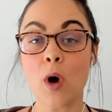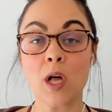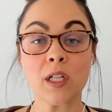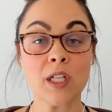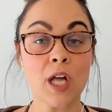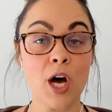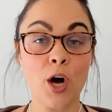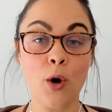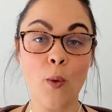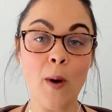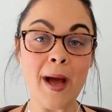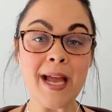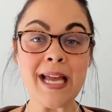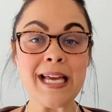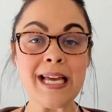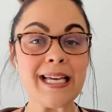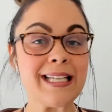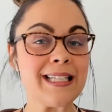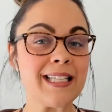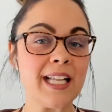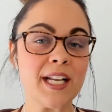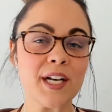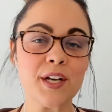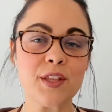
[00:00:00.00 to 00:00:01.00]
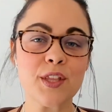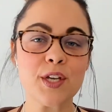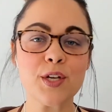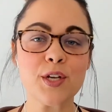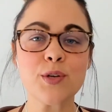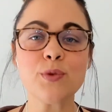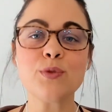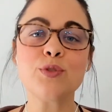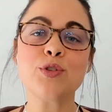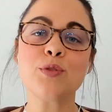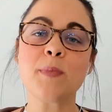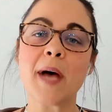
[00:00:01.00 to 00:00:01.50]
a long way in letting the
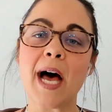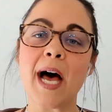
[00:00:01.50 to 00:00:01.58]
YouTube